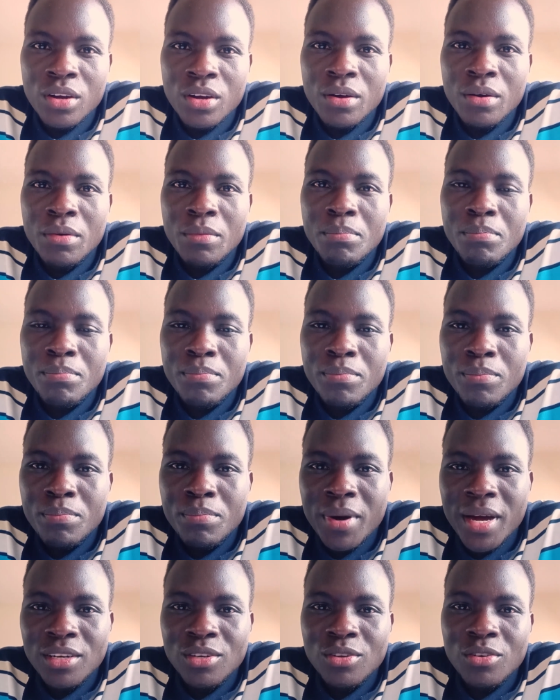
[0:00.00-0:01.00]
Part of
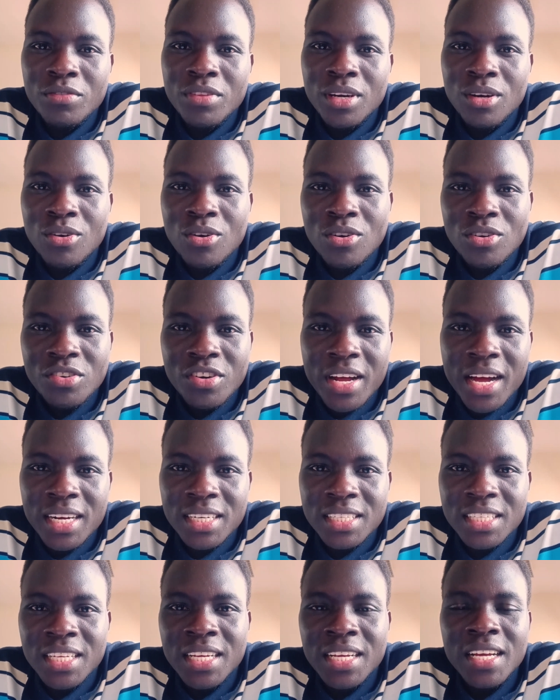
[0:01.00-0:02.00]
the contract
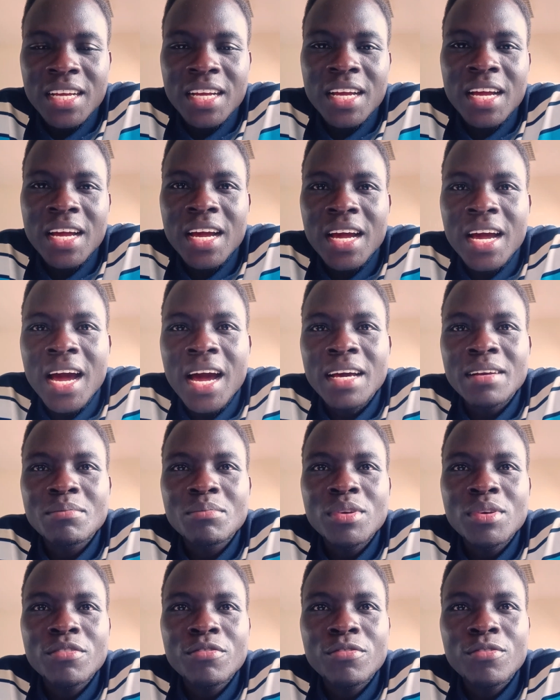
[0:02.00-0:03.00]
can be
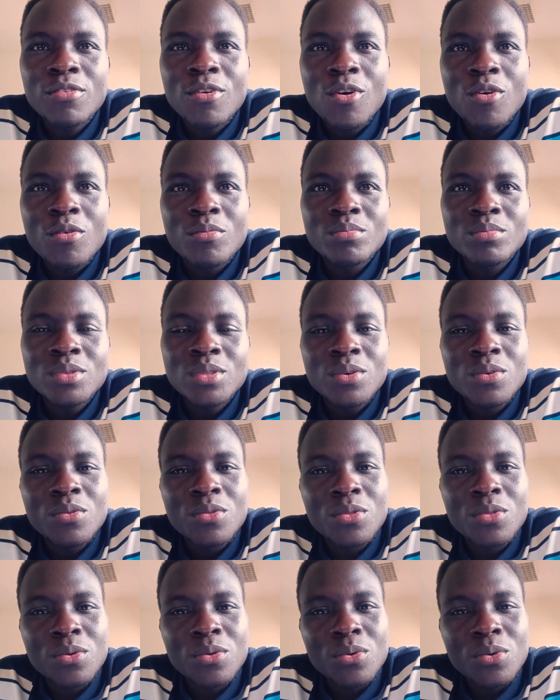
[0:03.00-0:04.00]
formed through
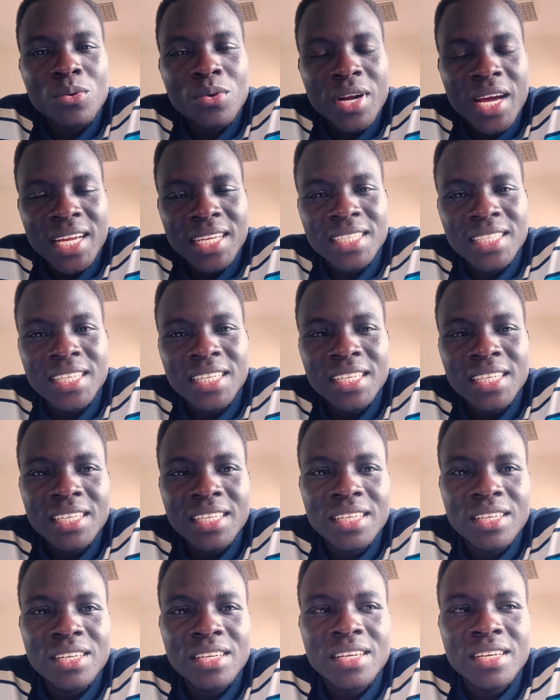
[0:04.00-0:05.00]
writing,
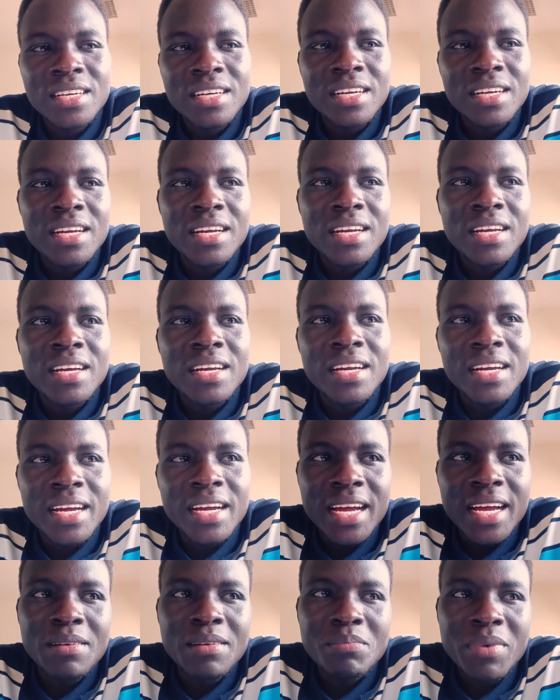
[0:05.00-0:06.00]
and
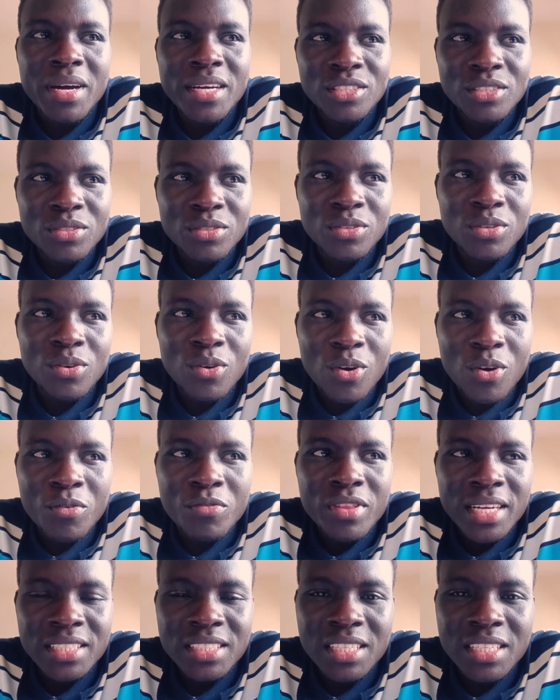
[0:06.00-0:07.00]
part of that
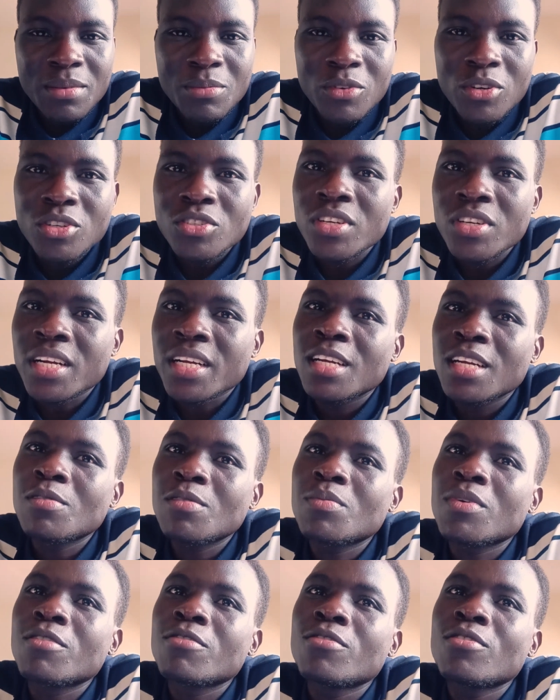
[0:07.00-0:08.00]
same contract can be
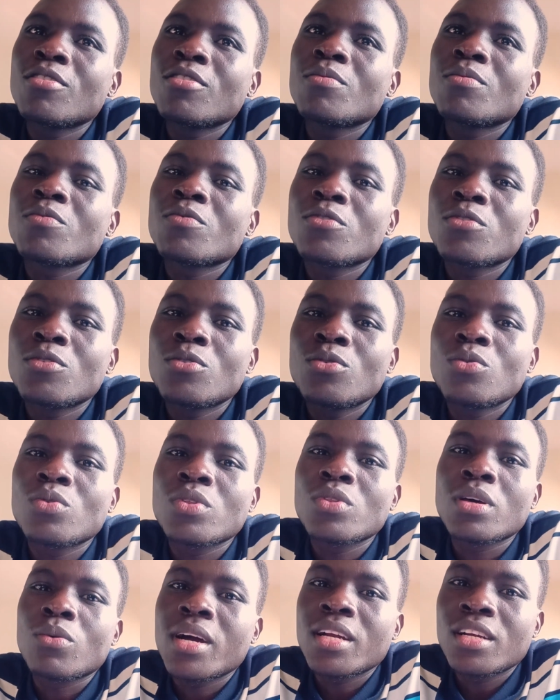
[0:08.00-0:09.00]
performed through the word
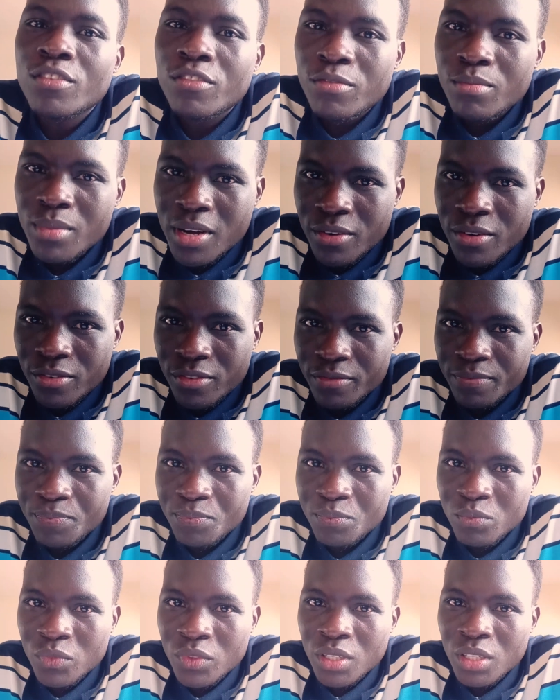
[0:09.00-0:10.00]
of mouth.
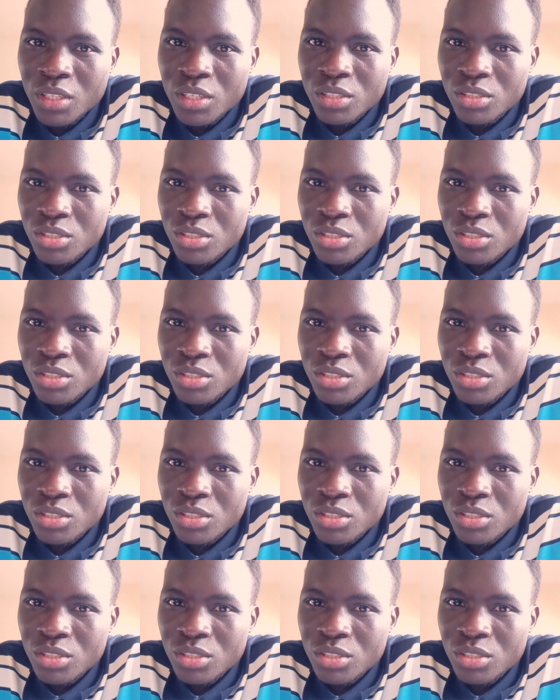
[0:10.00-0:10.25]
So,